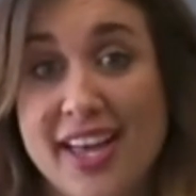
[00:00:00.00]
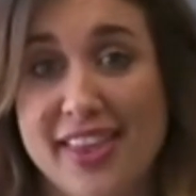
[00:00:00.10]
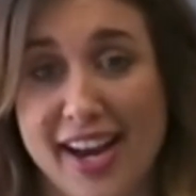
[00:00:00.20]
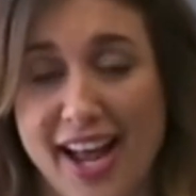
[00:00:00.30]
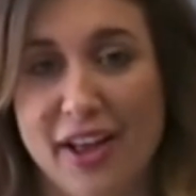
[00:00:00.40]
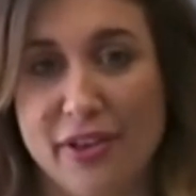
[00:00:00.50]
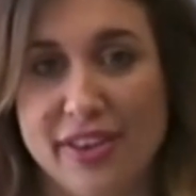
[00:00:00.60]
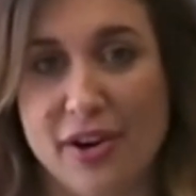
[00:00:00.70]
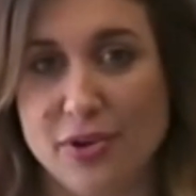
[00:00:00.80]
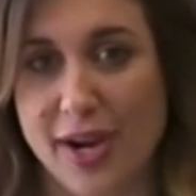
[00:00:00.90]
that a
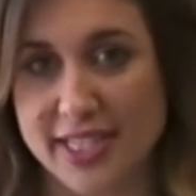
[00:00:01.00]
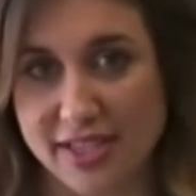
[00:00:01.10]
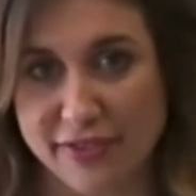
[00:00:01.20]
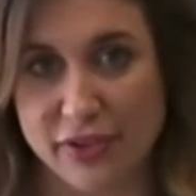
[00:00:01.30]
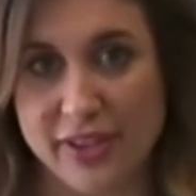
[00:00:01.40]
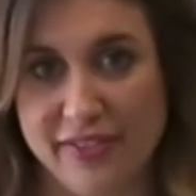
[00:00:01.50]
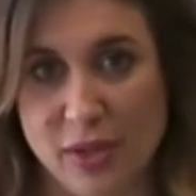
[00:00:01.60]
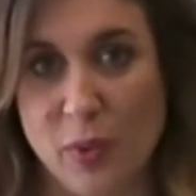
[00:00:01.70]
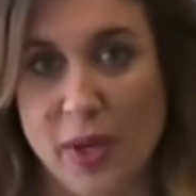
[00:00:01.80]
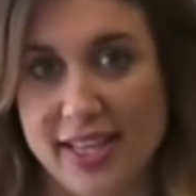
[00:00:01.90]
healthcare directive or
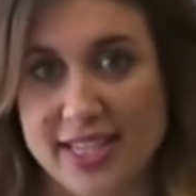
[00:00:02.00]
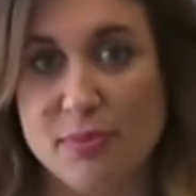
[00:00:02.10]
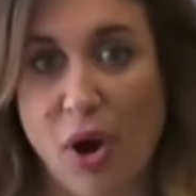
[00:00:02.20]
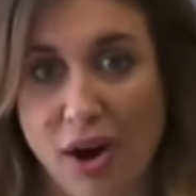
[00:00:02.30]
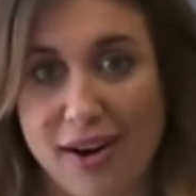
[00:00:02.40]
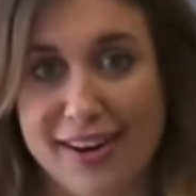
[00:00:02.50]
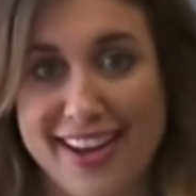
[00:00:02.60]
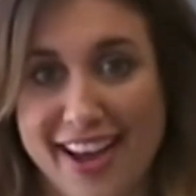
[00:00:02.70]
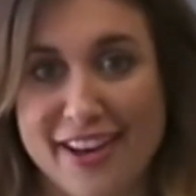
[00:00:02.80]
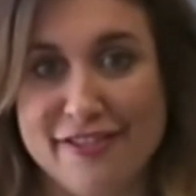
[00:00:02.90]
living will is part
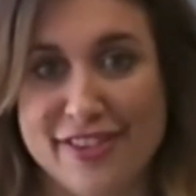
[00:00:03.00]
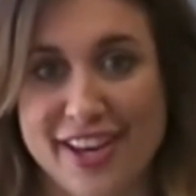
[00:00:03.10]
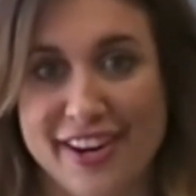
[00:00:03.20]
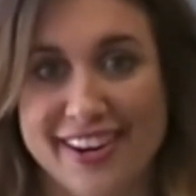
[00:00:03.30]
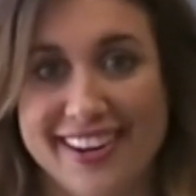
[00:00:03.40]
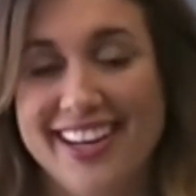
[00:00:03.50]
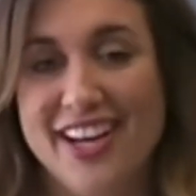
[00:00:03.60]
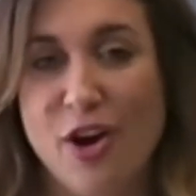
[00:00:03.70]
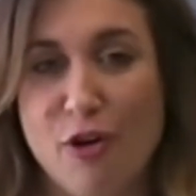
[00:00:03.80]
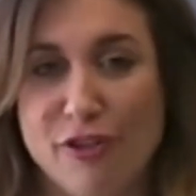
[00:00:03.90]
of their
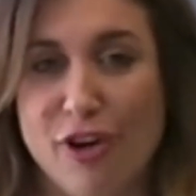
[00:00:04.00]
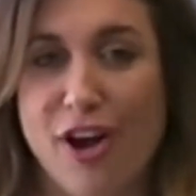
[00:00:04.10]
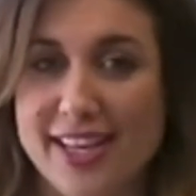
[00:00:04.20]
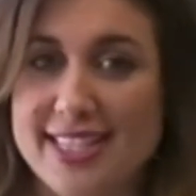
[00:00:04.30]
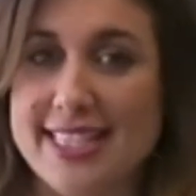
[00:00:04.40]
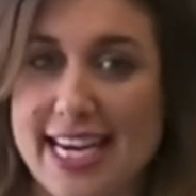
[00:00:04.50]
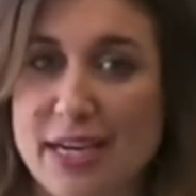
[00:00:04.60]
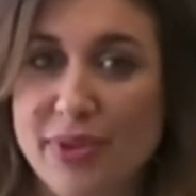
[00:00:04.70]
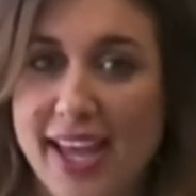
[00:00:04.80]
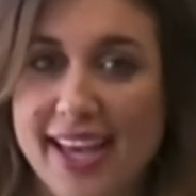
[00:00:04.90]
overall
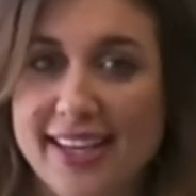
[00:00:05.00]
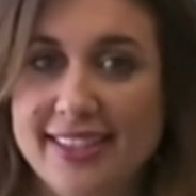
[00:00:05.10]
estate plan.